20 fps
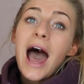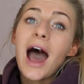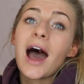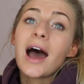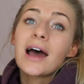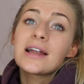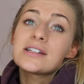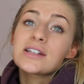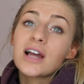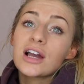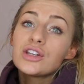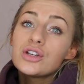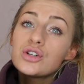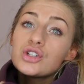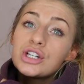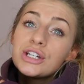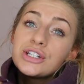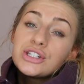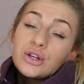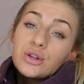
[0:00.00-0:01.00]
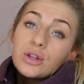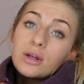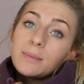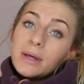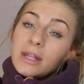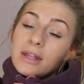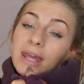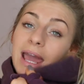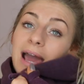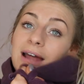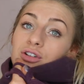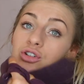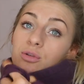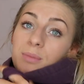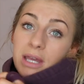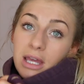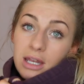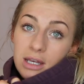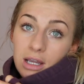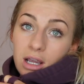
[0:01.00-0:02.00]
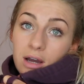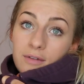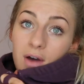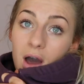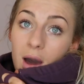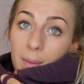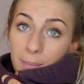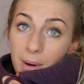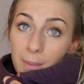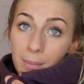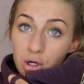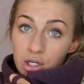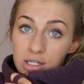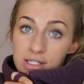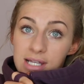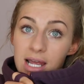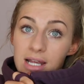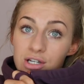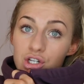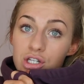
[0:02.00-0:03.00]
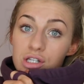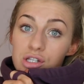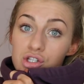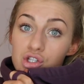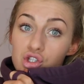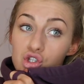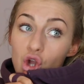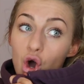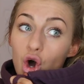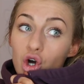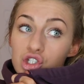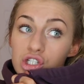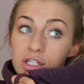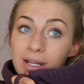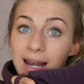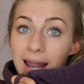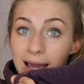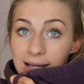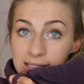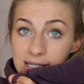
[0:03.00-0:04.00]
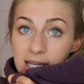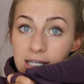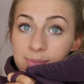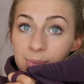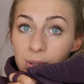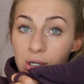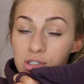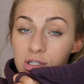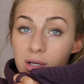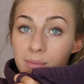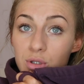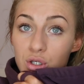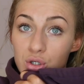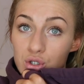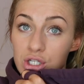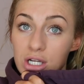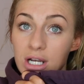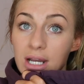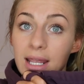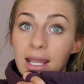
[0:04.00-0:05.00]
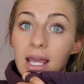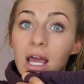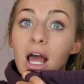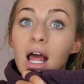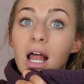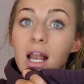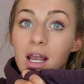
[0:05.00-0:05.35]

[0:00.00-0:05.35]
and I usually do them at the end or beginning of upper body sessions not leg days because I'm usually